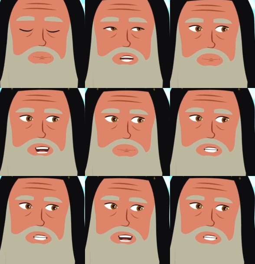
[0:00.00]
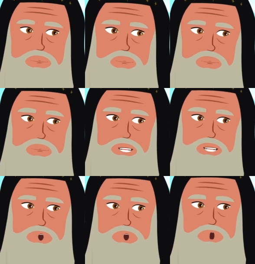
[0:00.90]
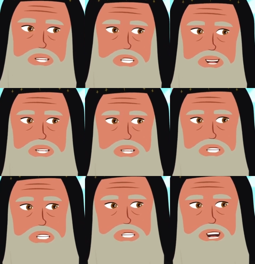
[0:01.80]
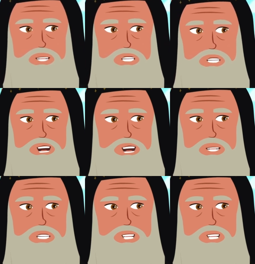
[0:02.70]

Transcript: The Bible says, Do not forget to entertain